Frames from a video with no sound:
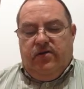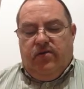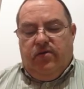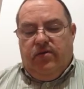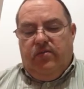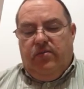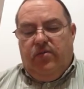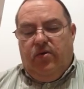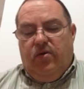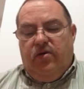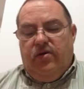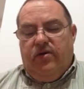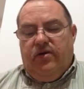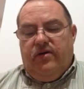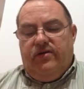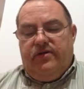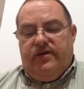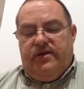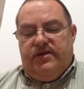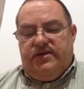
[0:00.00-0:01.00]
were
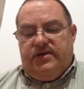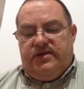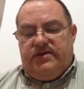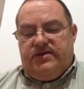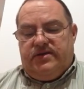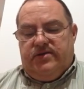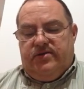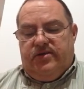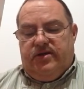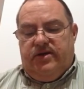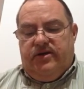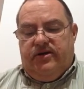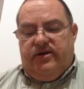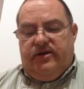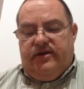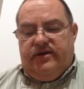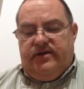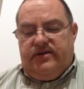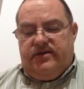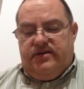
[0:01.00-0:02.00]
more than just
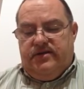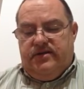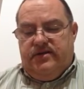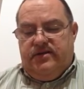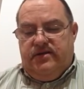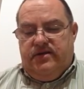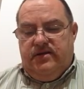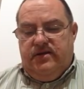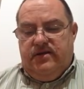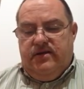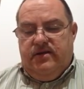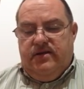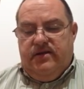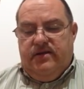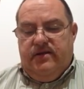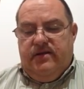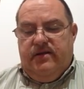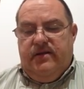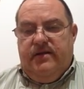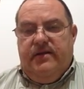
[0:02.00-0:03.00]
similarities.
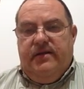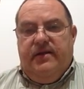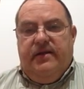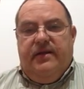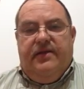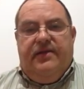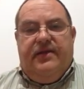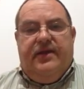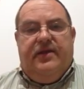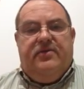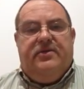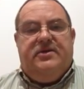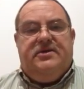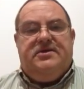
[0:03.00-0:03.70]
They were